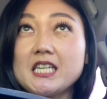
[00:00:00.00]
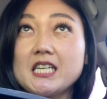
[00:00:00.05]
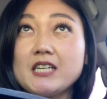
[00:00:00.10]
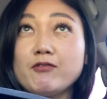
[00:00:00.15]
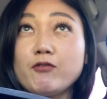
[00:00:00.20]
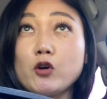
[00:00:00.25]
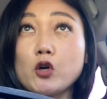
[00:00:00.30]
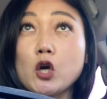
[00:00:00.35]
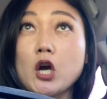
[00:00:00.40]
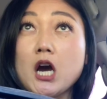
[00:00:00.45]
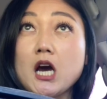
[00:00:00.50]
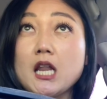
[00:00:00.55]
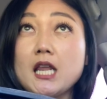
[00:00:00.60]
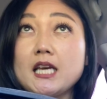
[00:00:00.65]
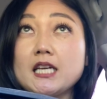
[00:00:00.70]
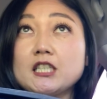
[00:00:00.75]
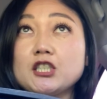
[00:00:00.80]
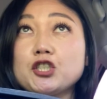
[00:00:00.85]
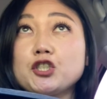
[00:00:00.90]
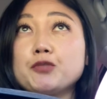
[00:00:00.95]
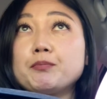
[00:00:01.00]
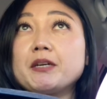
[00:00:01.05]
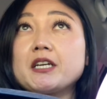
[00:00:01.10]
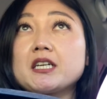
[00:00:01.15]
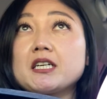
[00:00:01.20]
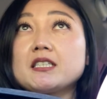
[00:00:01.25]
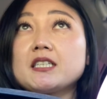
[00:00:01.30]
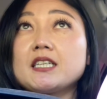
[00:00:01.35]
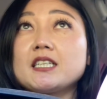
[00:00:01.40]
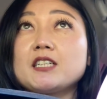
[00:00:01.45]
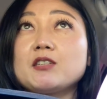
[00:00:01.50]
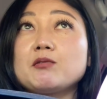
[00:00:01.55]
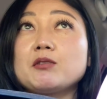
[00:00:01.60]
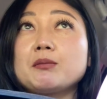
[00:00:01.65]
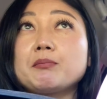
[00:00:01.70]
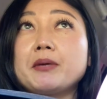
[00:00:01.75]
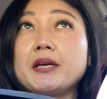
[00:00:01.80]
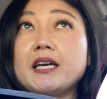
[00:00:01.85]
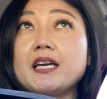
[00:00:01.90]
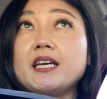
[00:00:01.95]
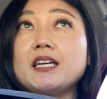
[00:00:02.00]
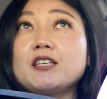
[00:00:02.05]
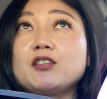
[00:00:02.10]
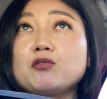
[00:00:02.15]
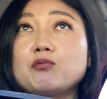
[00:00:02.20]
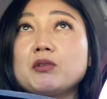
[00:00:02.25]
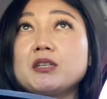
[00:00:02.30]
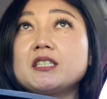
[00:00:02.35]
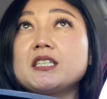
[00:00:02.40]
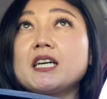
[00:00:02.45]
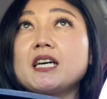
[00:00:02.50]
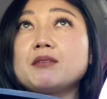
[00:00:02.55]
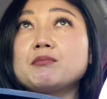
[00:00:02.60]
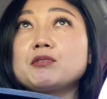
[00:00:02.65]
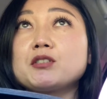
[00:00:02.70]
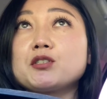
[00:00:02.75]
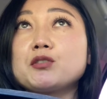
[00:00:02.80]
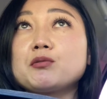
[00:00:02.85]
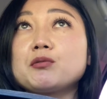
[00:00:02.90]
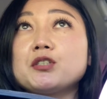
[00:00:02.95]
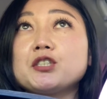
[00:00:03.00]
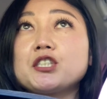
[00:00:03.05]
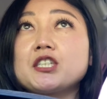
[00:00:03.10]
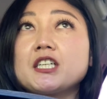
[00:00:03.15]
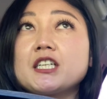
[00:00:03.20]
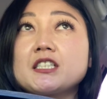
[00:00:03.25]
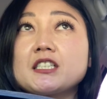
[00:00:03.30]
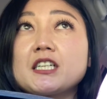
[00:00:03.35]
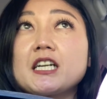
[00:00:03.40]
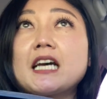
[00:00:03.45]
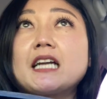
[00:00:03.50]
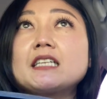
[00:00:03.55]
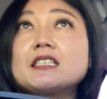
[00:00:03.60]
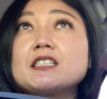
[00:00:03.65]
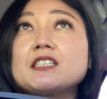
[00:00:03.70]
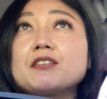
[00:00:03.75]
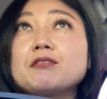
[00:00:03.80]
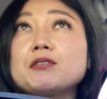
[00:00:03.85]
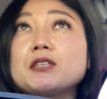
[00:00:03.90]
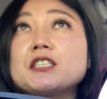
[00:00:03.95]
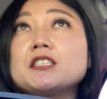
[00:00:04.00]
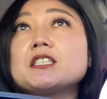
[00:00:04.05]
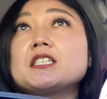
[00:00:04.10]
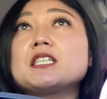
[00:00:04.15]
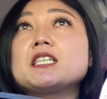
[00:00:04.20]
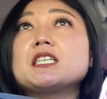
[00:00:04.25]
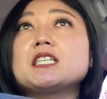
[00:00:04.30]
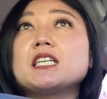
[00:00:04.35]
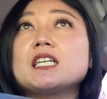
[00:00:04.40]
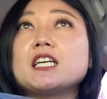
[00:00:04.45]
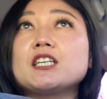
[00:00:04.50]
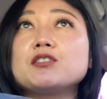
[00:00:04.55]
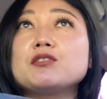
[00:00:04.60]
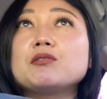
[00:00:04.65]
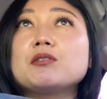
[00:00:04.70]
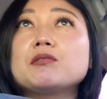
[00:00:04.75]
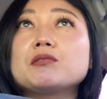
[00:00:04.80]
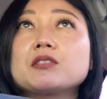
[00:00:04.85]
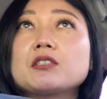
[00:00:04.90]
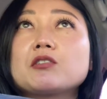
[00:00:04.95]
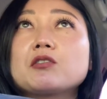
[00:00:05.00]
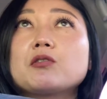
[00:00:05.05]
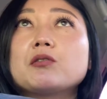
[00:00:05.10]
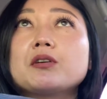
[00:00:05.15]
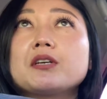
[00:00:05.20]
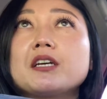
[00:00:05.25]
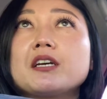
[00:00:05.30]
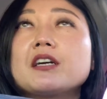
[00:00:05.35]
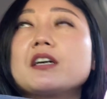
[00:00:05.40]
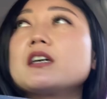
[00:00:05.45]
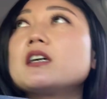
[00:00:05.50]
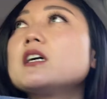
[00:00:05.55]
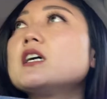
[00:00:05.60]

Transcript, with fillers: for college because I didn't want to pay three times the tuition as an out-of-state resident, and I knew I was going to go here.